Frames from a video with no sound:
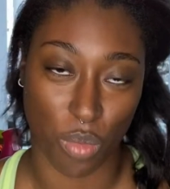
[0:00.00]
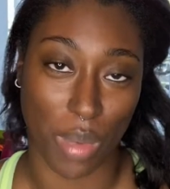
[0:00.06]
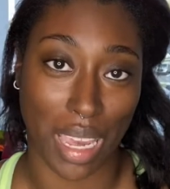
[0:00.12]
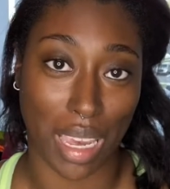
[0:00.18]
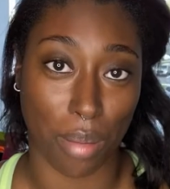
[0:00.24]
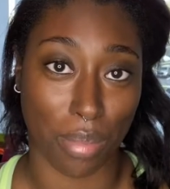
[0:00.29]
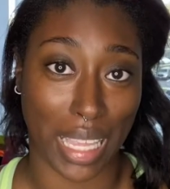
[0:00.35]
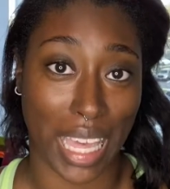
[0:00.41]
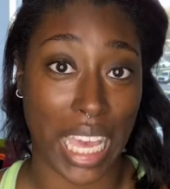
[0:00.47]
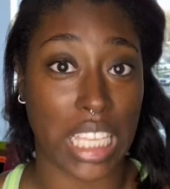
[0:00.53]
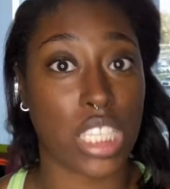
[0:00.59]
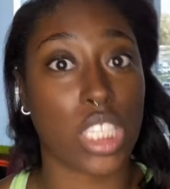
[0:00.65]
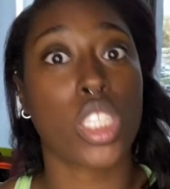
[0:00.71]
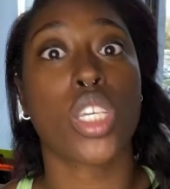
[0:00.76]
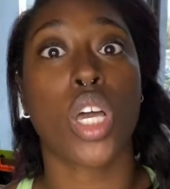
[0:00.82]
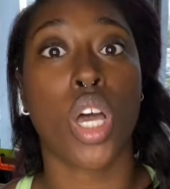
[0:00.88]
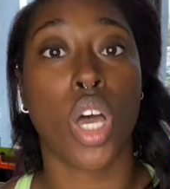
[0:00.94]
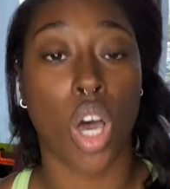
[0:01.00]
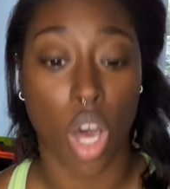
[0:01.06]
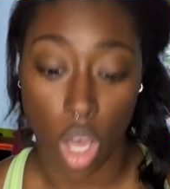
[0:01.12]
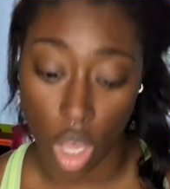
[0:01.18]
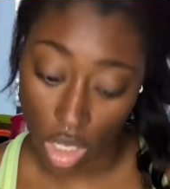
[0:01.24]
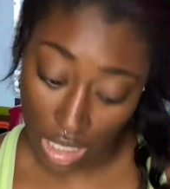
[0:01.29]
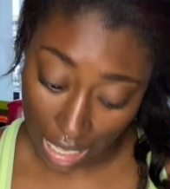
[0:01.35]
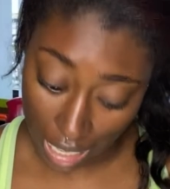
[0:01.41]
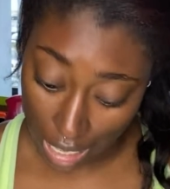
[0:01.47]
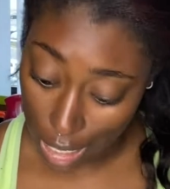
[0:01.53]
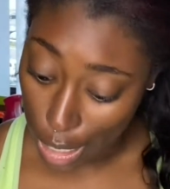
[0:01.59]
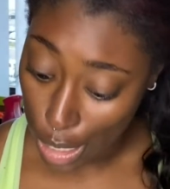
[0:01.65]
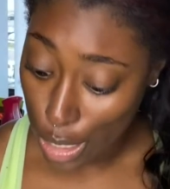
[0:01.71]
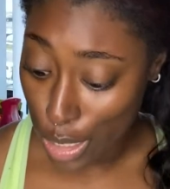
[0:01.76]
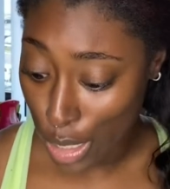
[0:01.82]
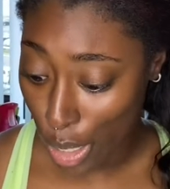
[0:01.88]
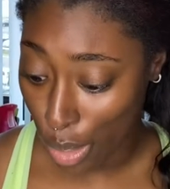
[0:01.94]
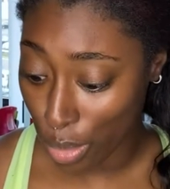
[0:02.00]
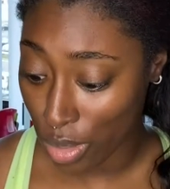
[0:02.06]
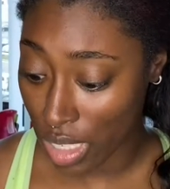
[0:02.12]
makeup lasts all day. So